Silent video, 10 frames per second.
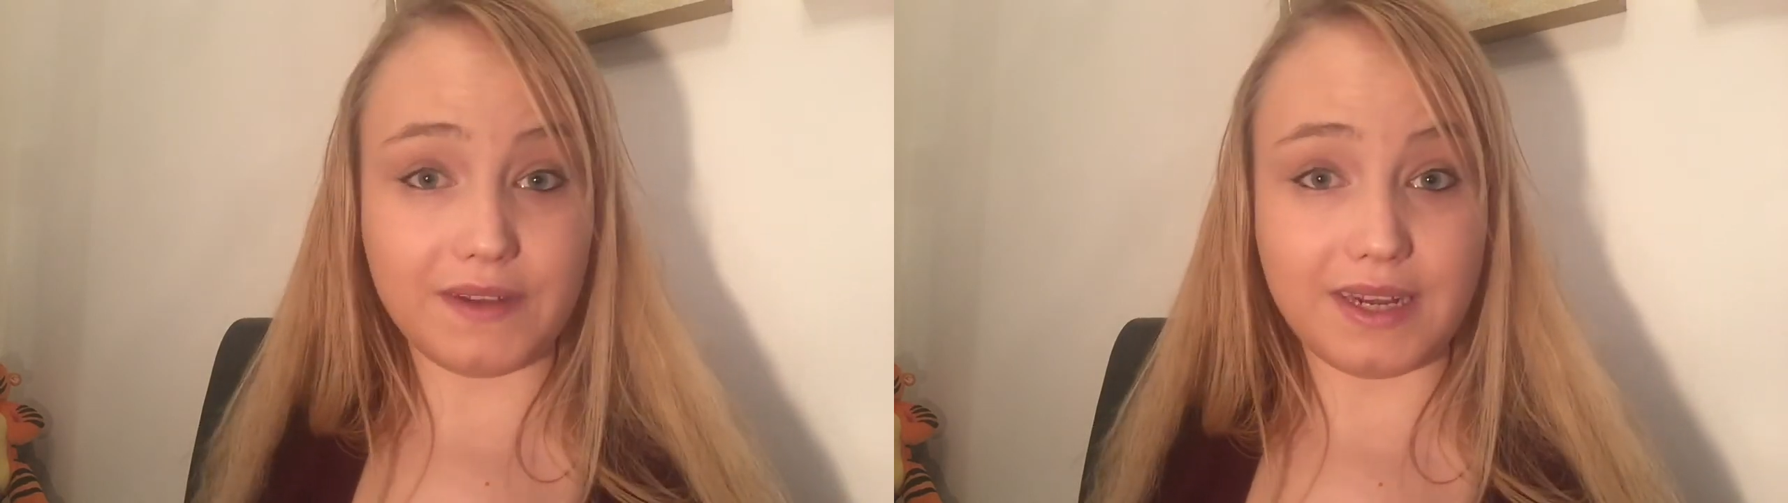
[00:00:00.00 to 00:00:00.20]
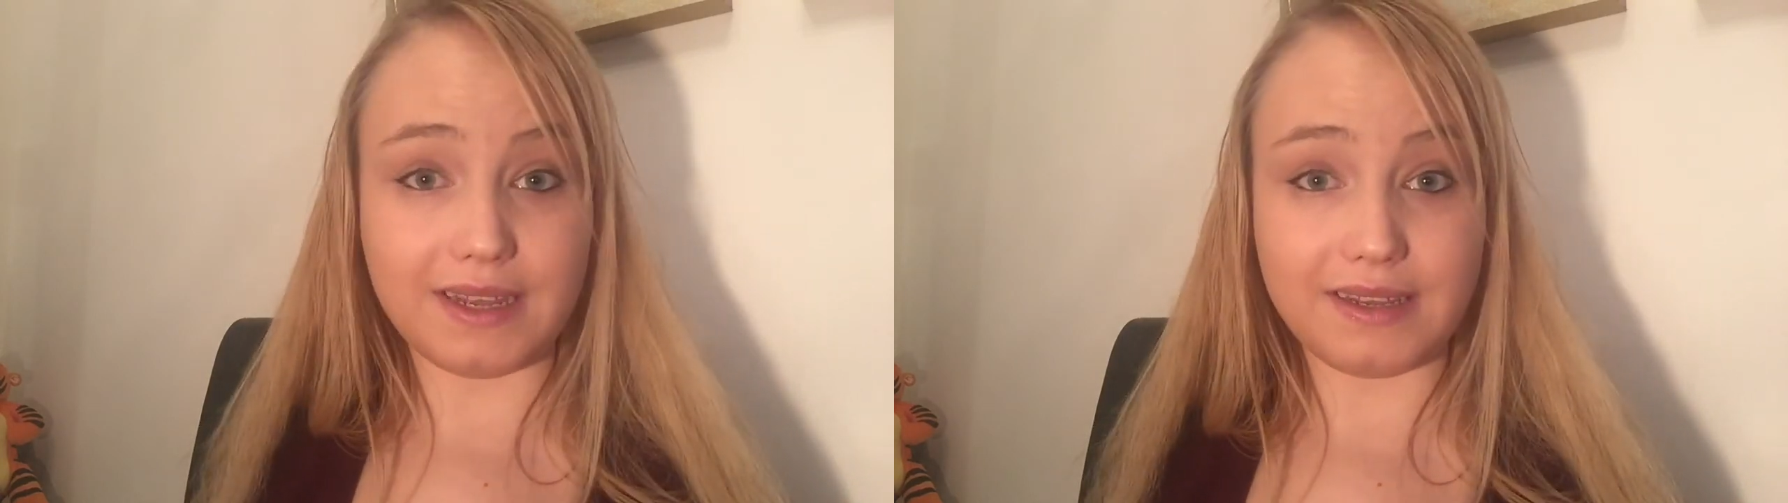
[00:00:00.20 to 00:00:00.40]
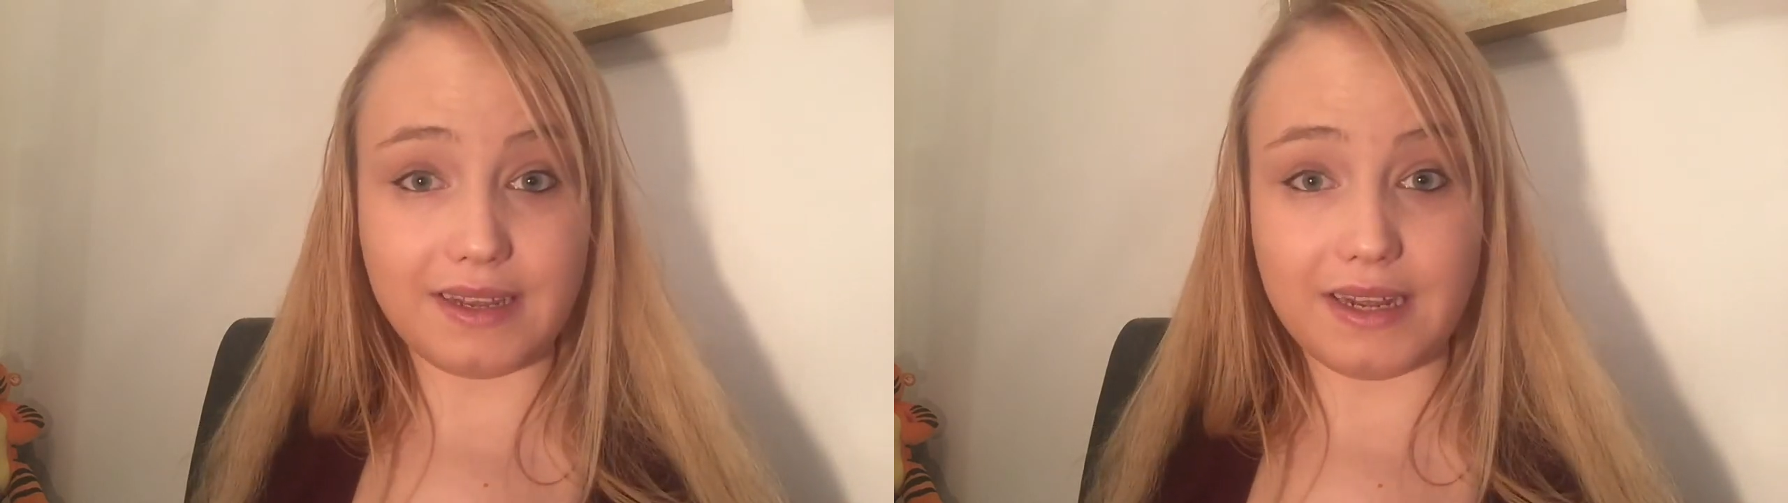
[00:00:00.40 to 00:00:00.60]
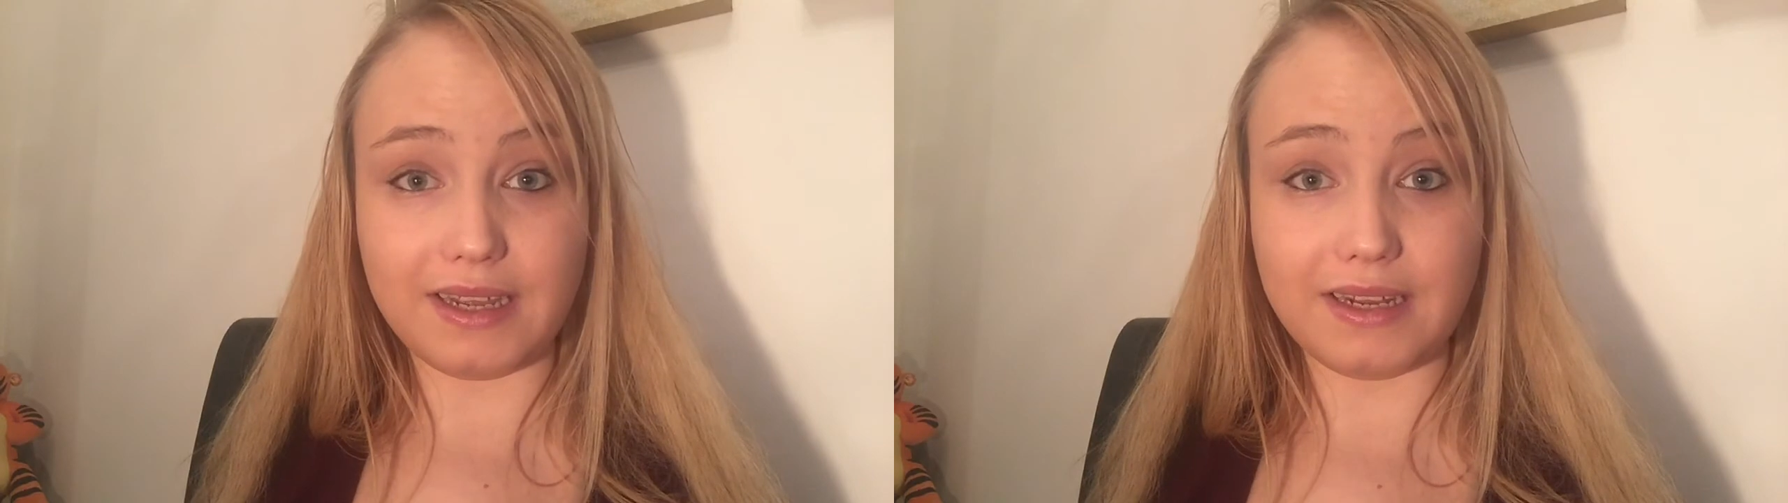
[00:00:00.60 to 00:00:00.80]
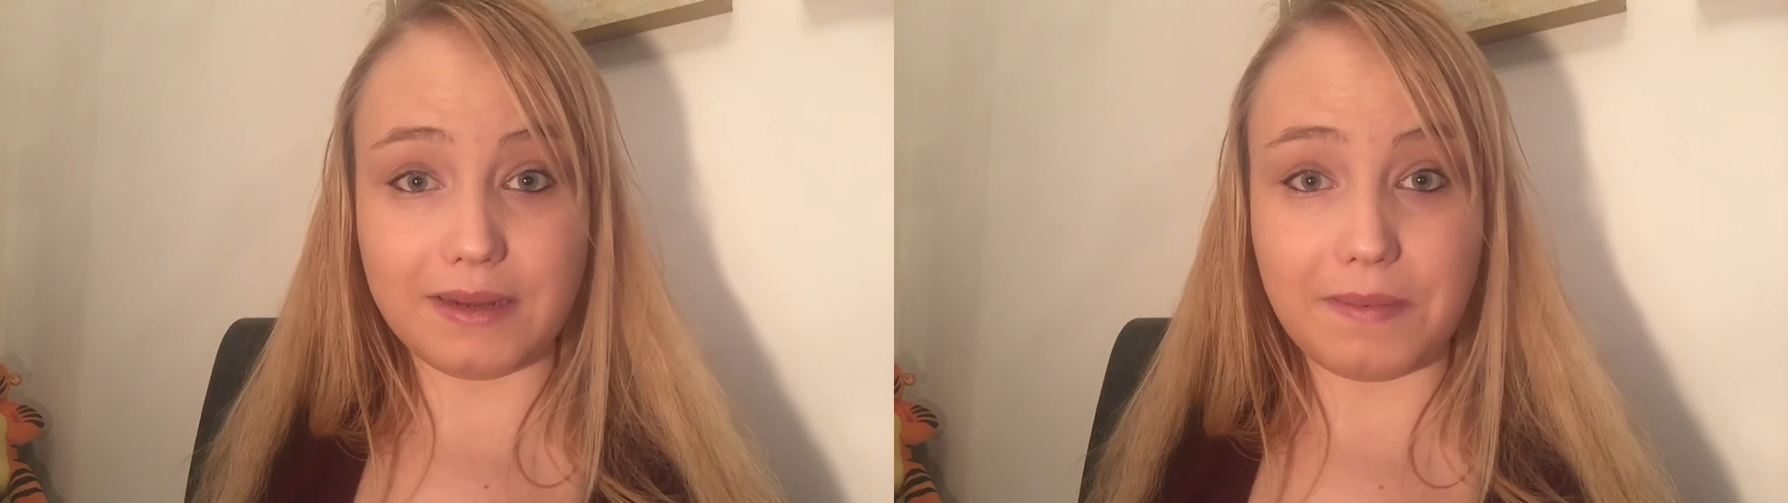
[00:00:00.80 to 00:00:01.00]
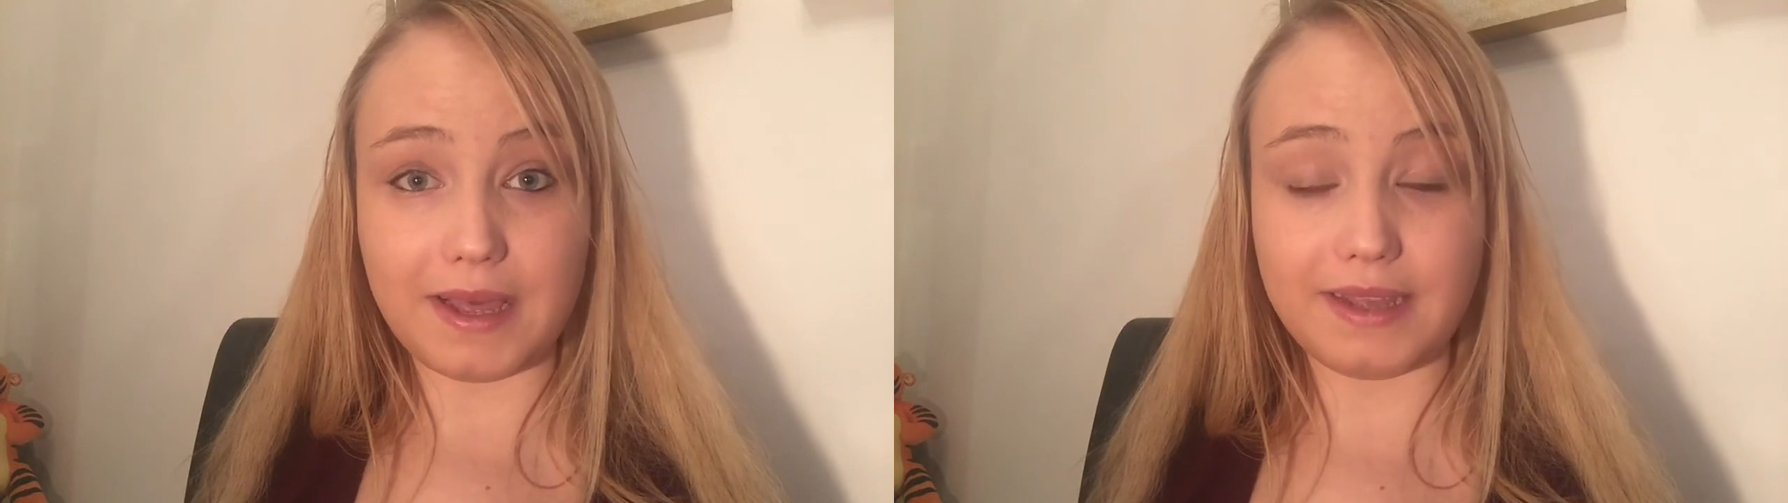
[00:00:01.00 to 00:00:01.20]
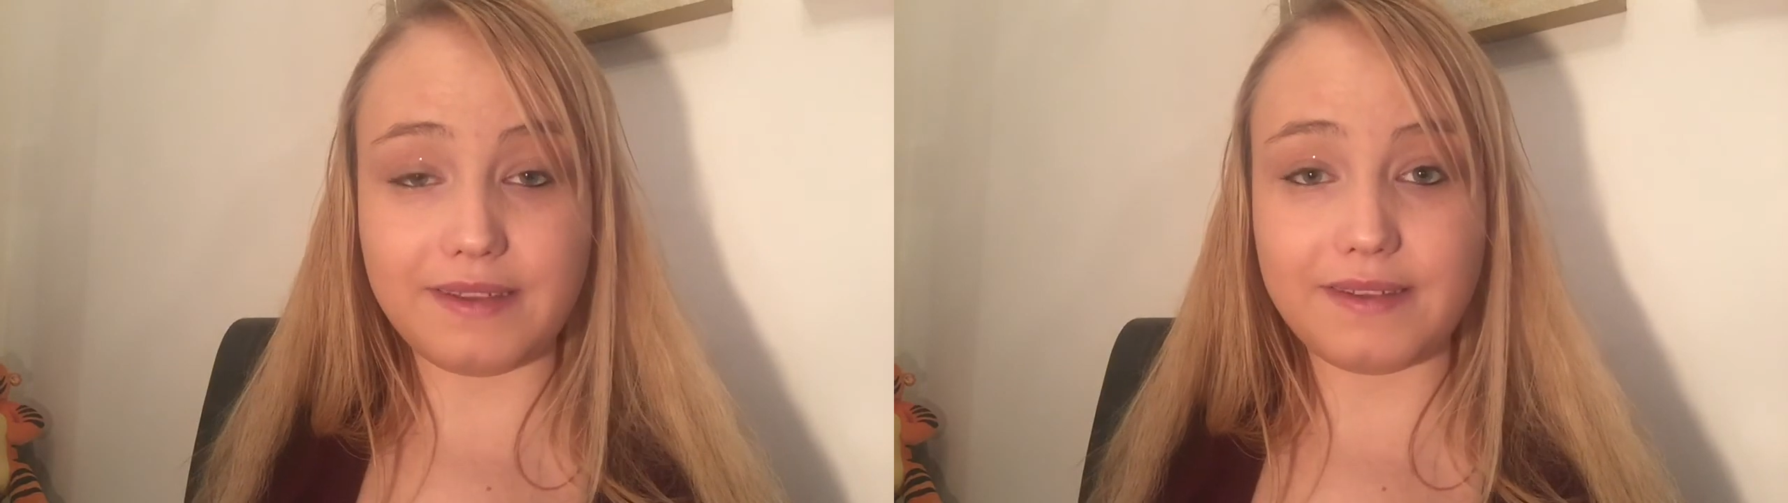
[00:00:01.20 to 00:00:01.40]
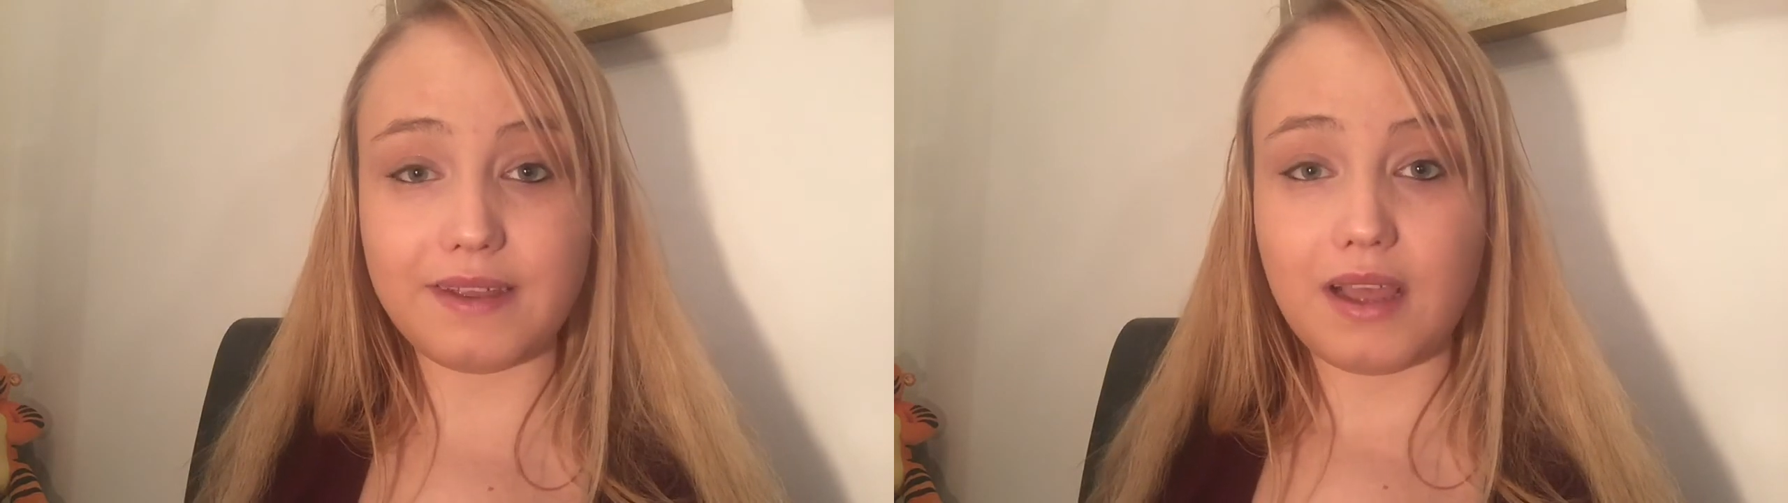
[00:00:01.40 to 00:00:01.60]
designated
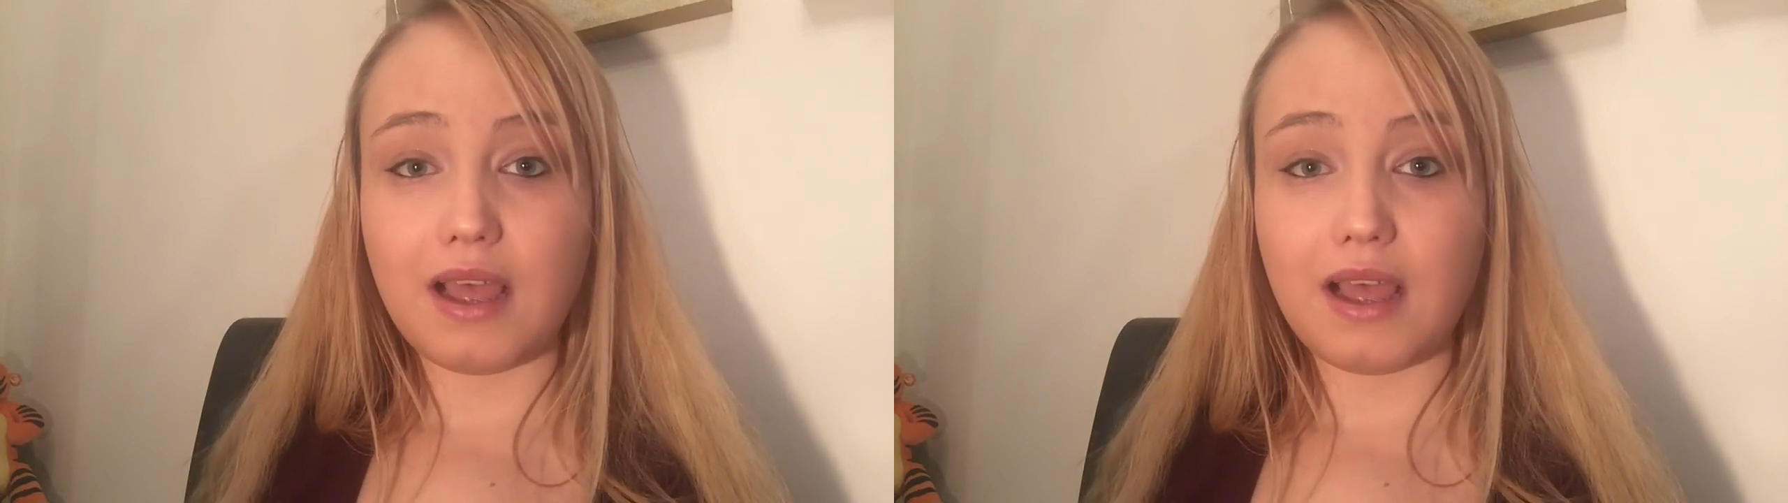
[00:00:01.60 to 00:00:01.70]
place.